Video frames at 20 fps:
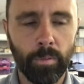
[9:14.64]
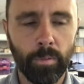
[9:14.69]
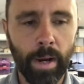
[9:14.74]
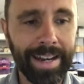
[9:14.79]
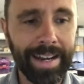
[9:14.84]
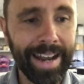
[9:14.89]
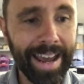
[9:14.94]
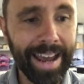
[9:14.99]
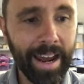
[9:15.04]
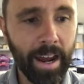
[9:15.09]

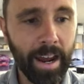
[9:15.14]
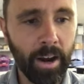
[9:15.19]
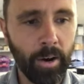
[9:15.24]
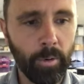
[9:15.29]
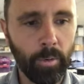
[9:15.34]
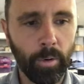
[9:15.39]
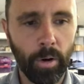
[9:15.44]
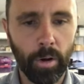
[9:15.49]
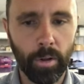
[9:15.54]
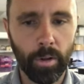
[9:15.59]

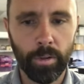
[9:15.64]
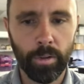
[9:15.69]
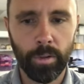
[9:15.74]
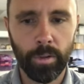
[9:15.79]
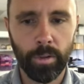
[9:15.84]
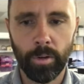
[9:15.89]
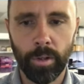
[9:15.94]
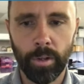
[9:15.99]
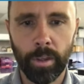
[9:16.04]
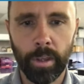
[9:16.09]
now, the
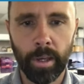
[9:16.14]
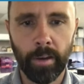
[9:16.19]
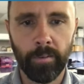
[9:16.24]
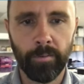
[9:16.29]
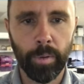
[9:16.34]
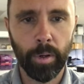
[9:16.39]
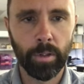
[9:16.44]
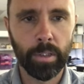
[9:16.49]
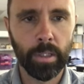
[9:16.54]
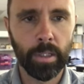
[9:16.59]
only thing I've
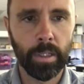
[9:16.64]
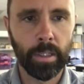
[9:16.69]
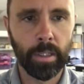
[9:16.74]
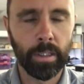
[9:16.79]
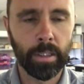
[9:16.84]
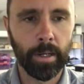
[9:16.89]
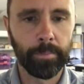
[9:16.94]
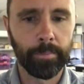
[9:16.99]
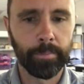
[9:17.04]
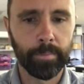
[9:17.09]
posted is
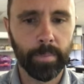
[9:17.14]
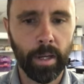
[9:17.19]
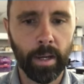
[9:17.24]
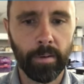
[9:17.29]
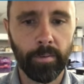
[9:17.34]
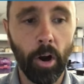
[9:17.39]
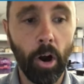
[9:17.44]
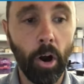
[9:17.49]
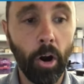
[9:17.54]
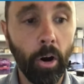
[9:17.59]
kind
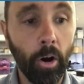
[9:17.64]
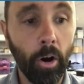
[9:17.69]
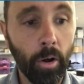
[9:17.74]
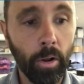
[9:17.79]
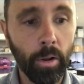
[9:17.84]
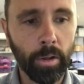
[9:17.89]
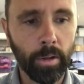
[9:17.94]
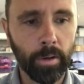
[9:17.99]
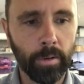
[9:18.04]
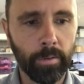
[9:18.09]
of
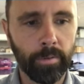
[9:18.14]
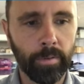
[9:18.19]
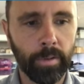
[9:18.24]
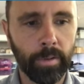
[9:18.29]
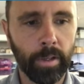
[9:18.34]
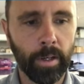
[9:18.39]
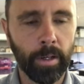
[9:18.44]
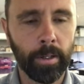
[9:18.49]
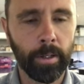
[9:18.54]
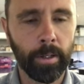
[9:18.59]
all of the